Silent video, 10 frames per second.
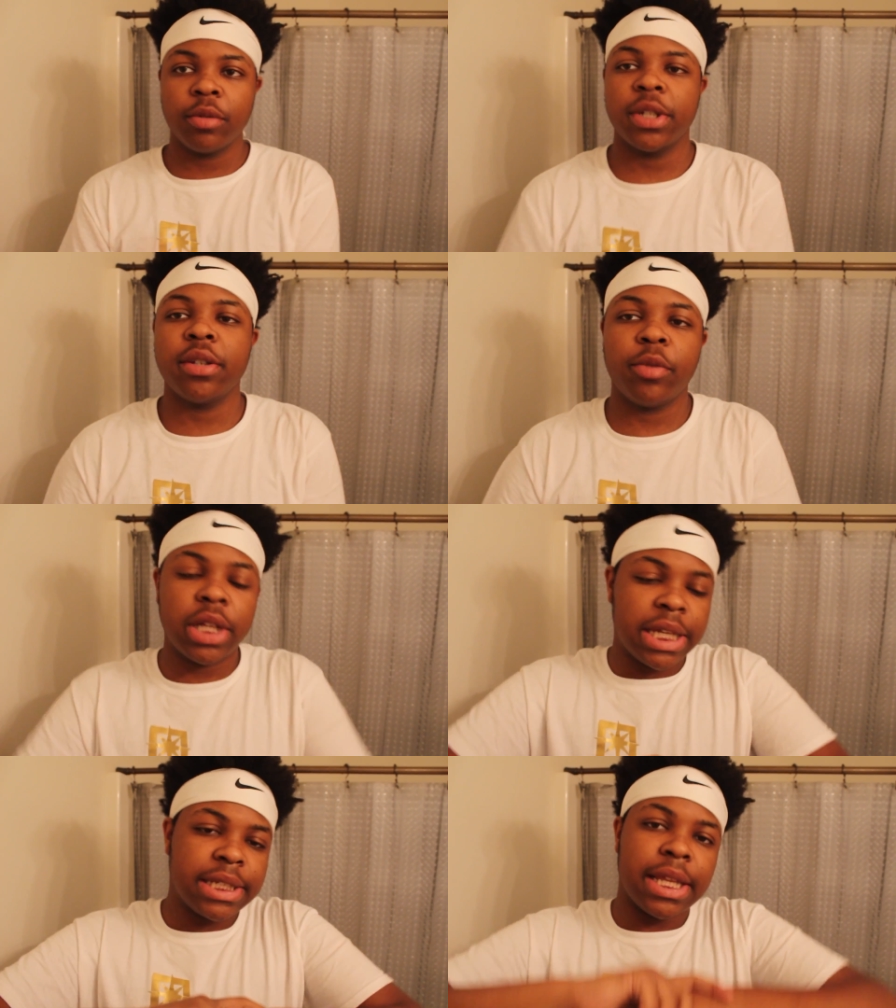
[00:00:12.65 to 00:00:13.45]
It's your boy
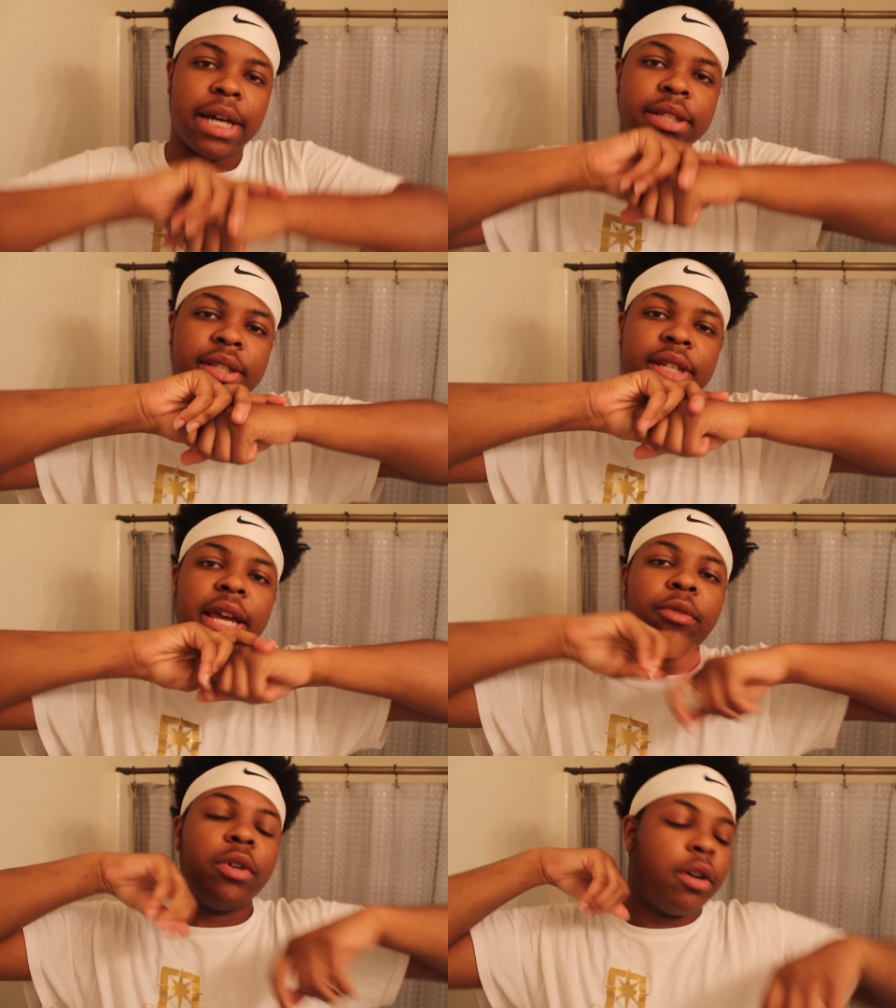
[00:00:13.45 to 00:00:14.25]
Lace Locks.
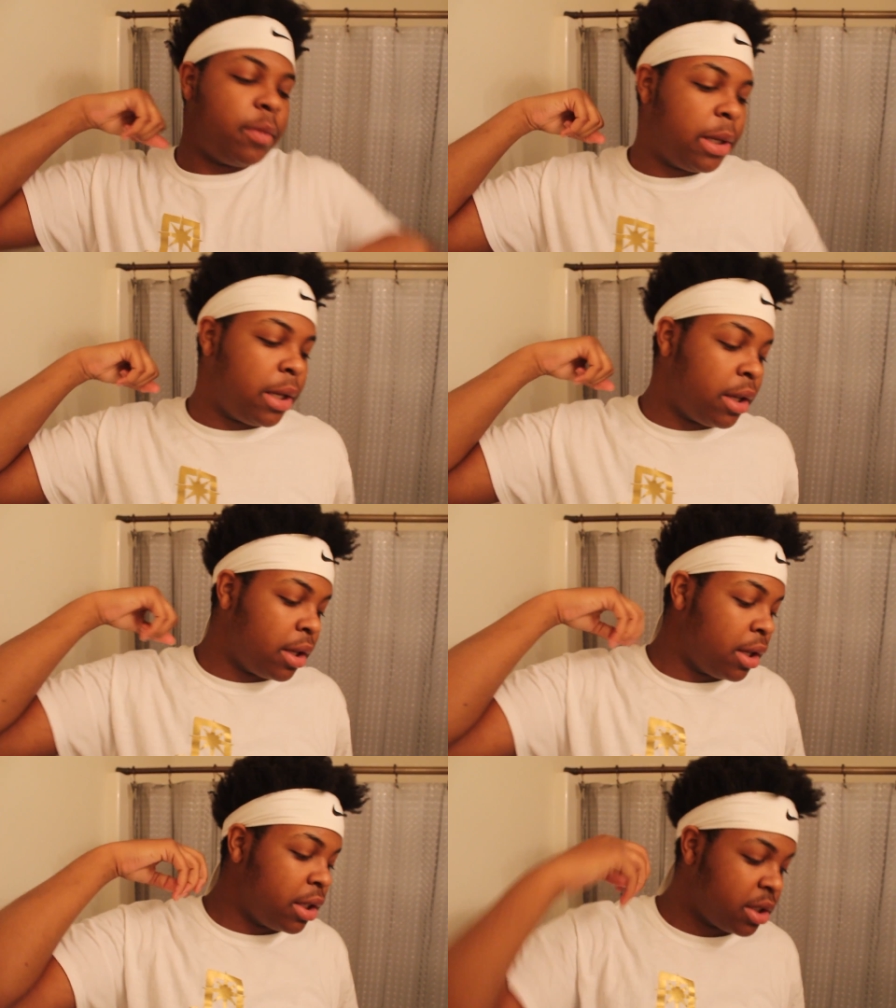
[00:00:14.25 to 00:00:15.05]
Today we're gonna
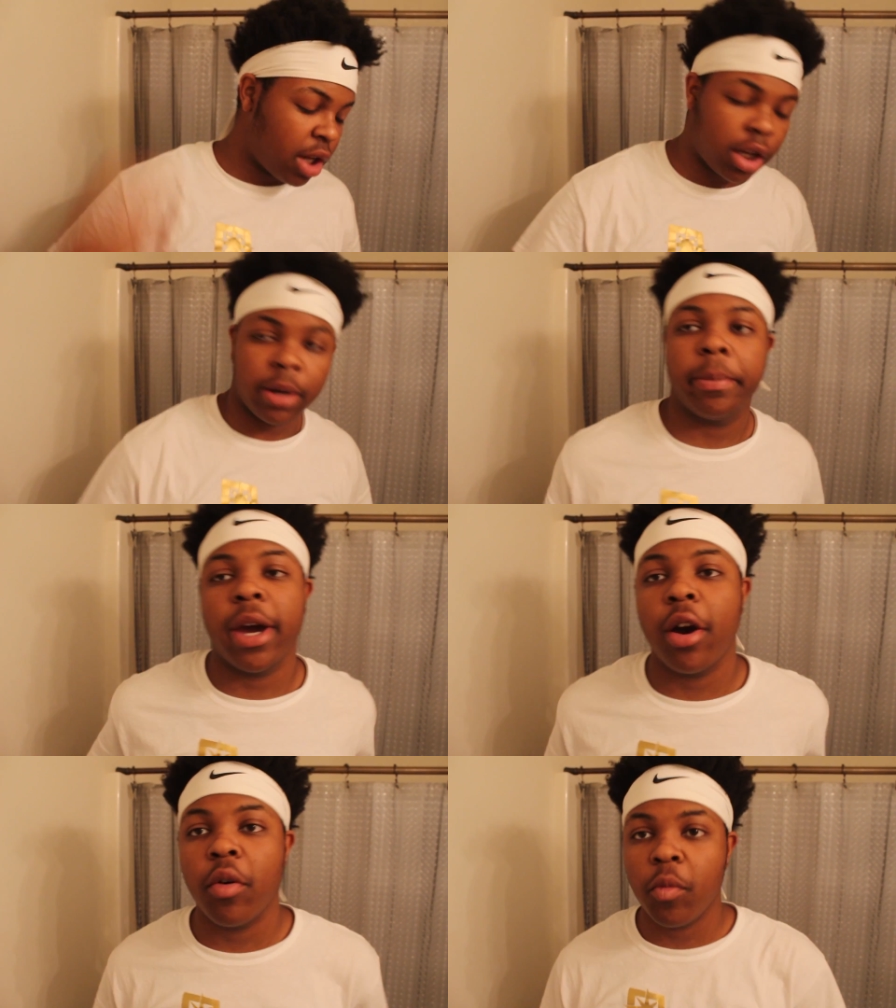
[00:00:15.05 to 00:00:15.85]
be talking
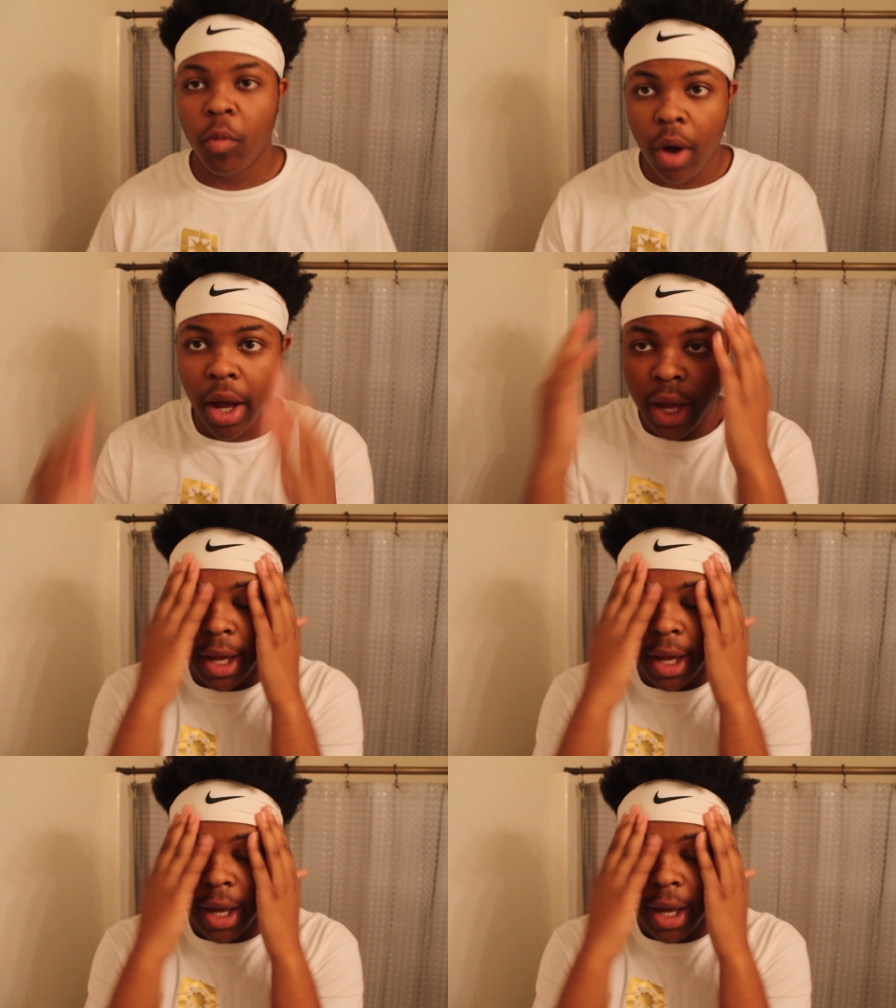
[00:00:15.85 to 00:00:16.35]
about why